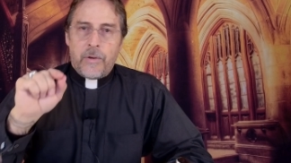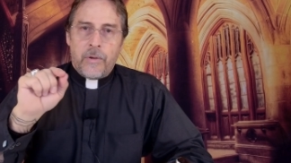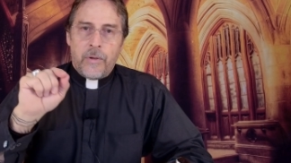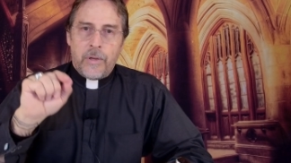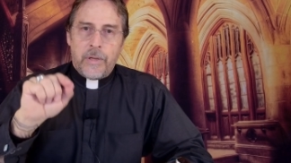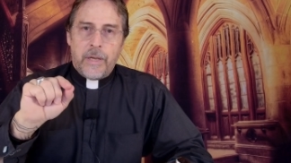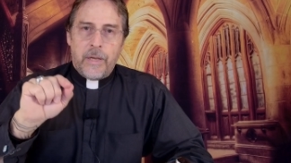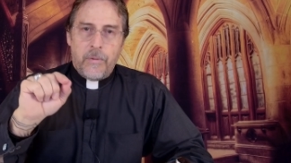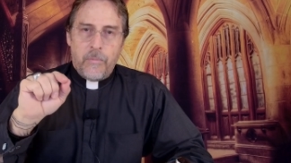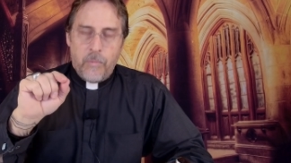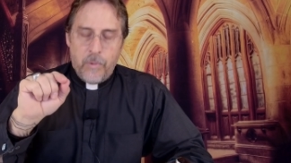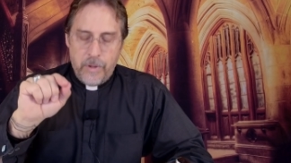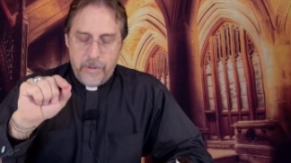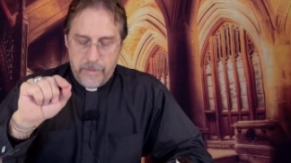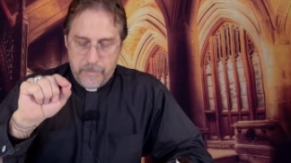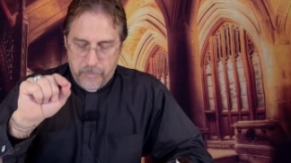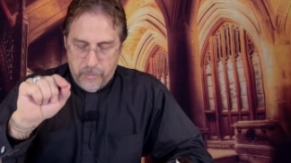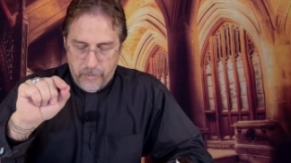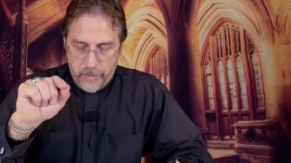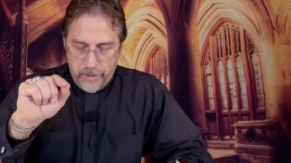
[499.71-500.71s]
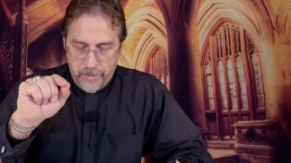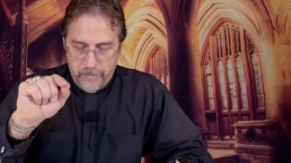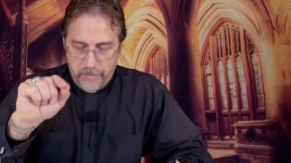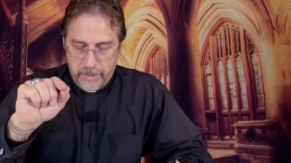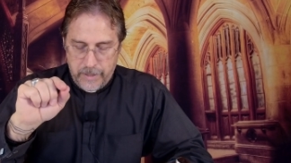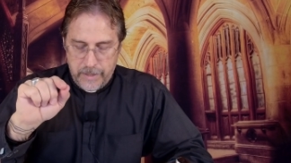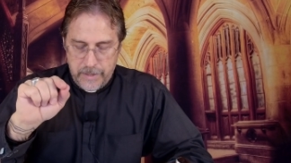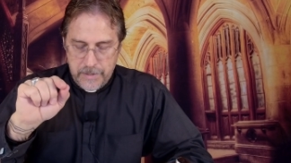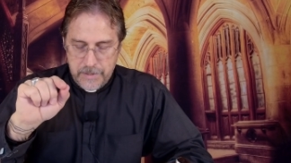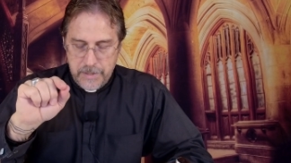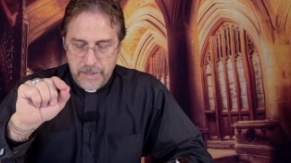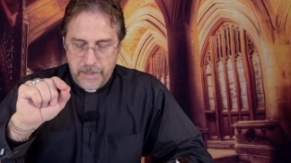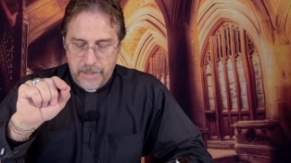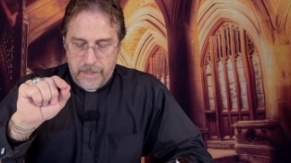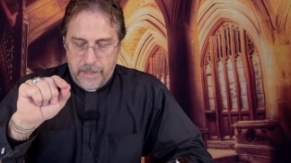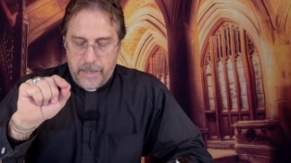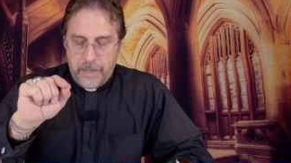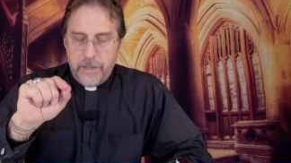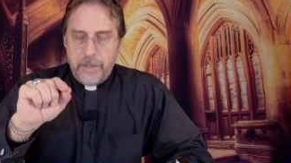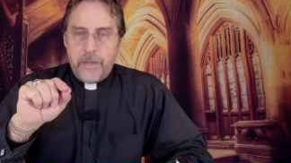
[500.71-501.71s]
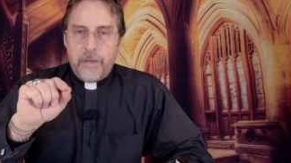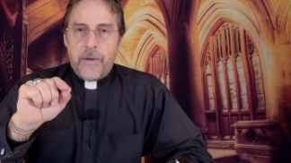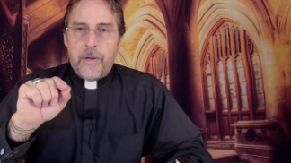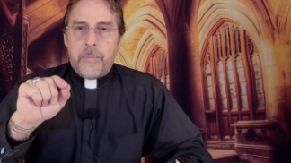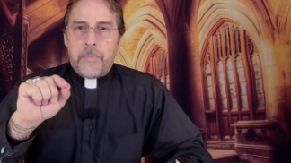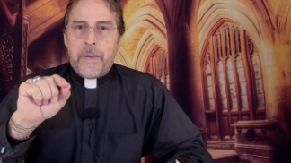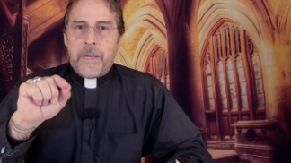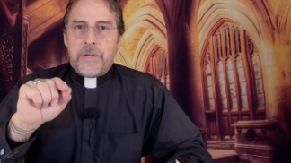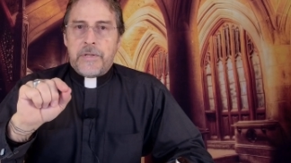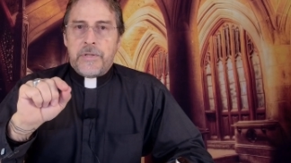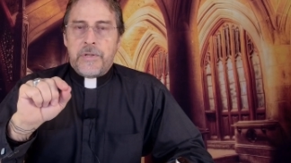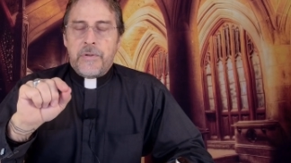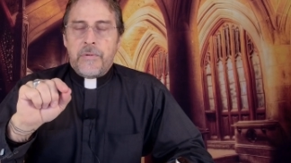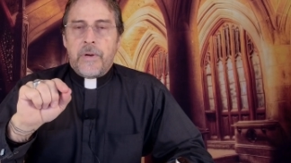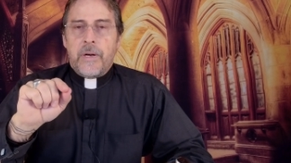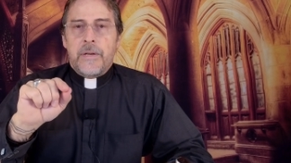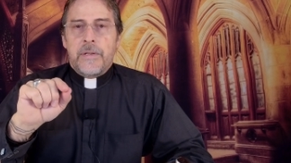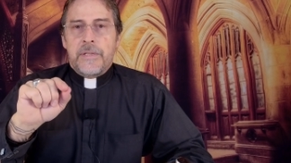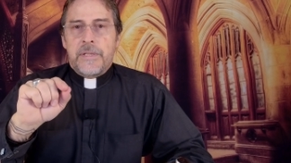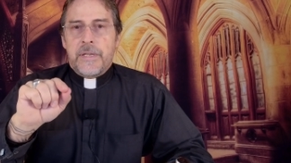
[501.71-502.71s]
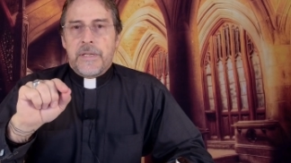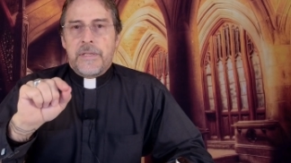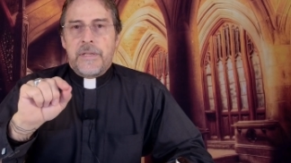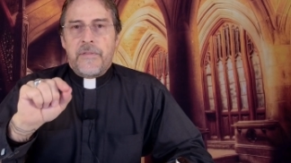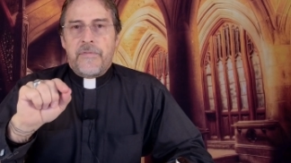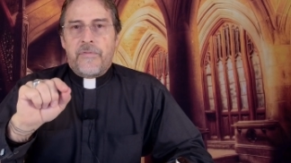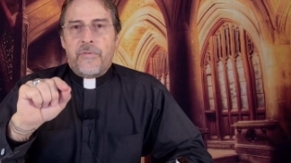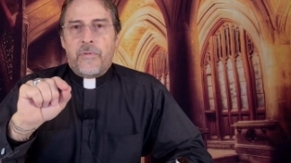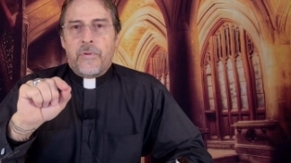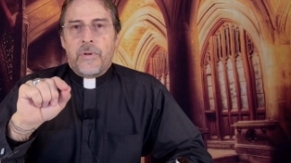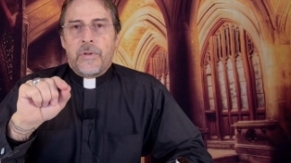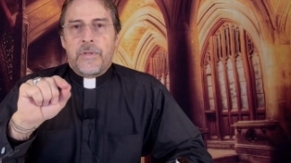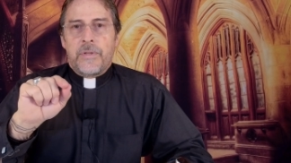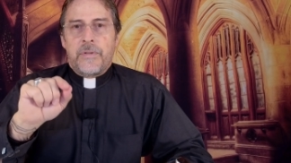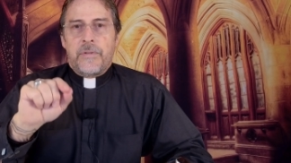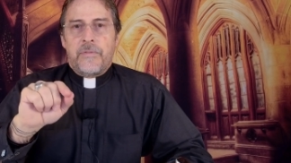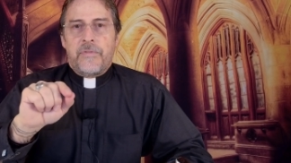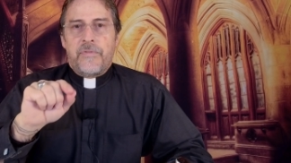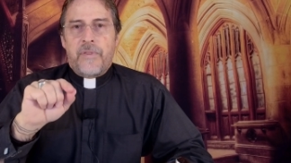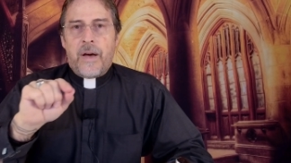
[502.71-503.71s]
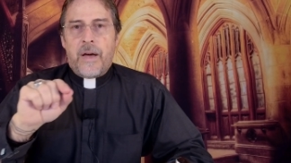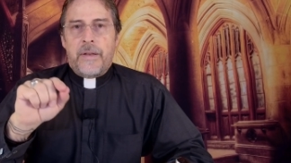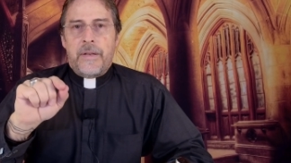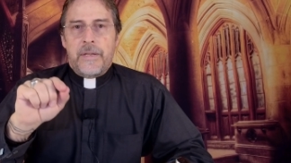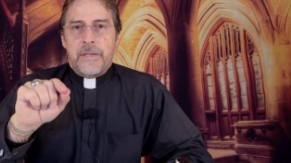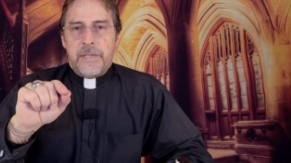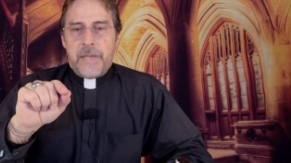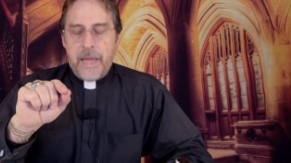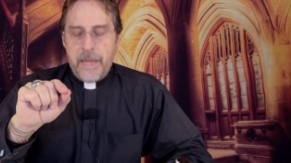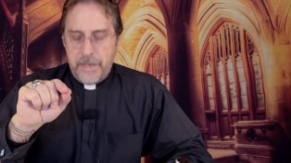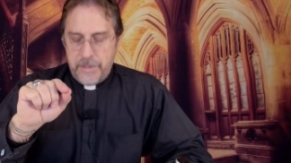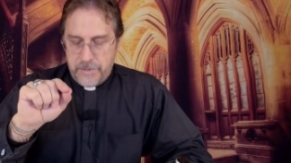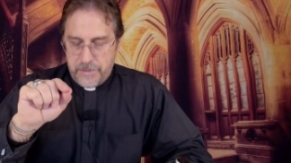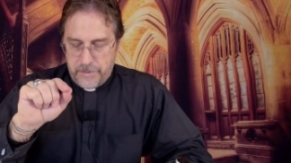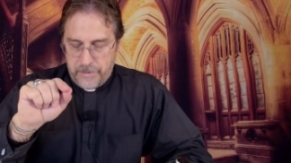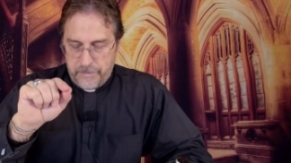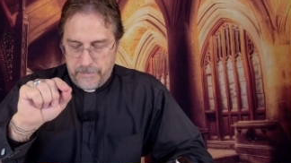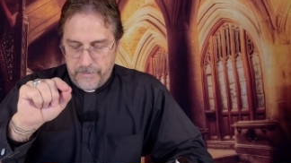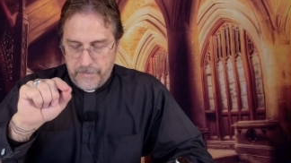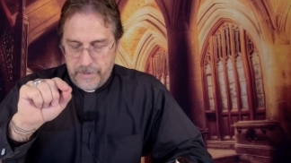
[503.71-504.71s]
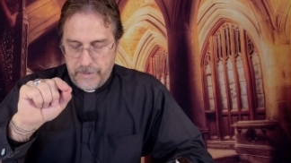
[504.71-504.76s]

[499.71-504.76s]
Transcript: Look at one of the pointed readings and you can go to page 264 to find this answer.